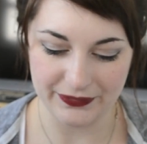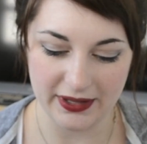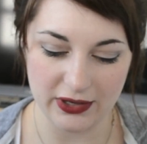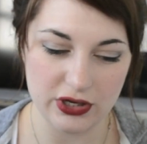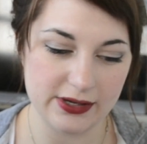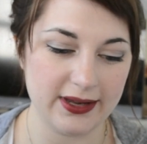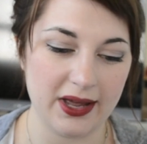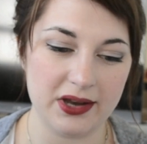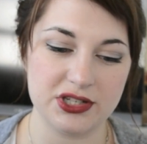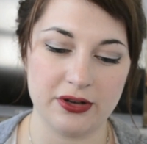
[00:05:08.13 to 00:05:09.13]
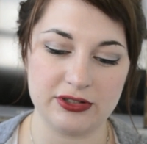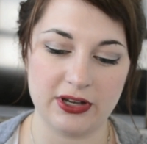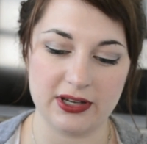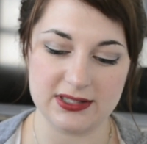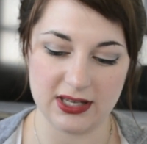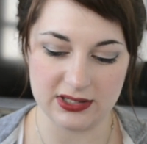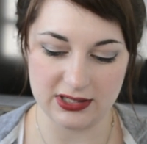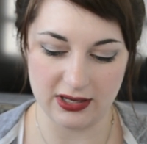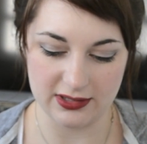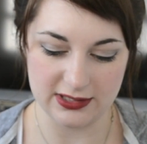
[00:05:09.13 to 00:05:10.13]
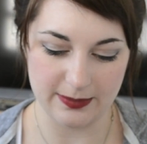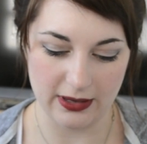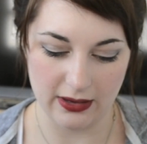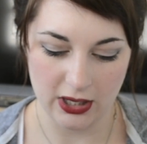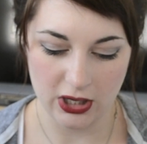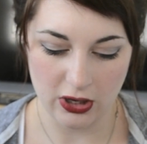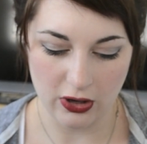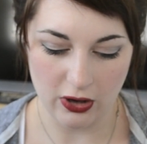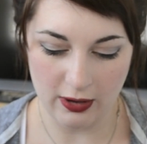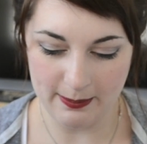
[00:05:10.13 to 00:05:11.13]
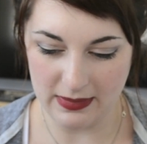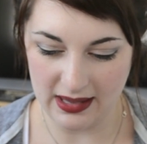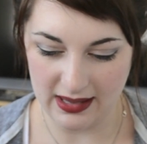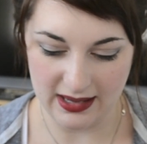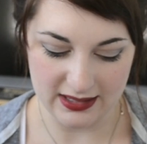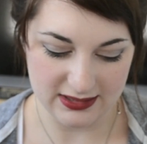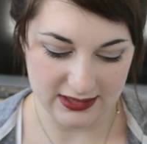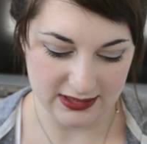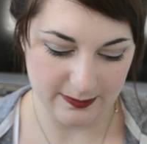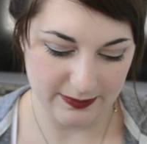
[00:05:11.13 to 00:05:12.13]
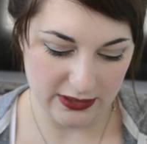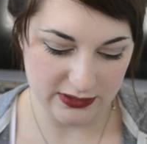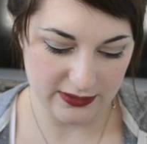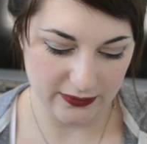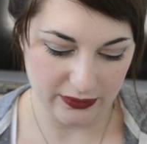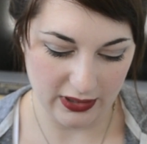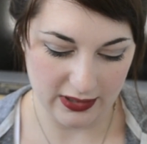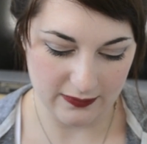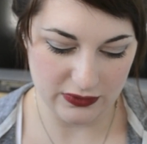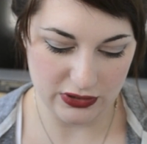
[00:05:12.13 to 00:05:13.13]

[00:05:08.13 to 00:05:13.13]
It could look ashy on darker skin tones, but on me it's this beautiful kind of